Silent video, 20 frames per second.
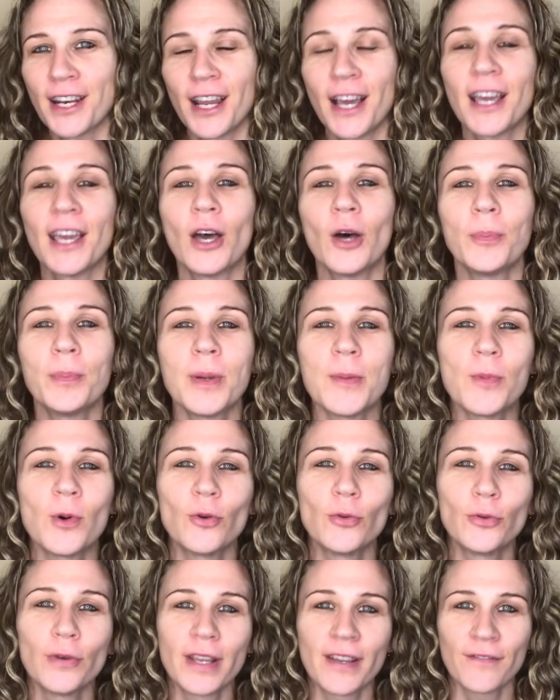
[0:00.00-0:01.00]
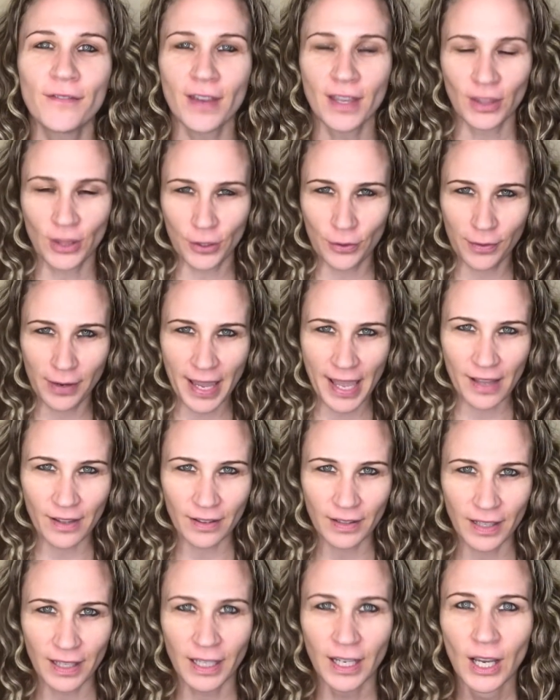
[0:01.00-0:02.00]
I help people reinvent their
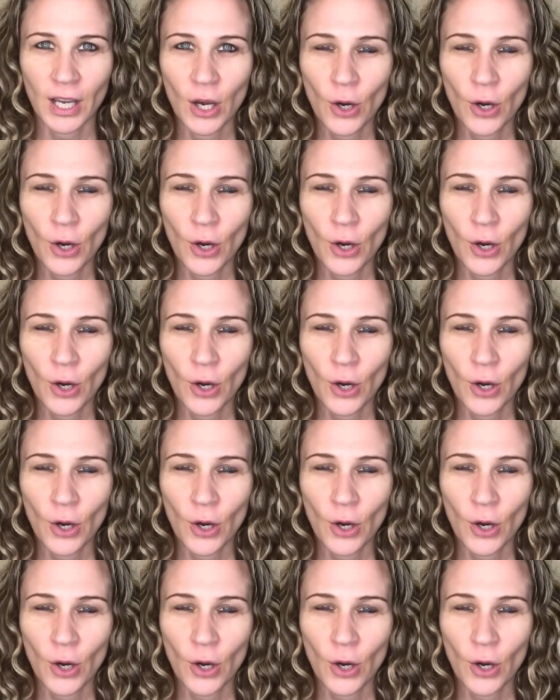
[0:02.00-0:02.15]
reality.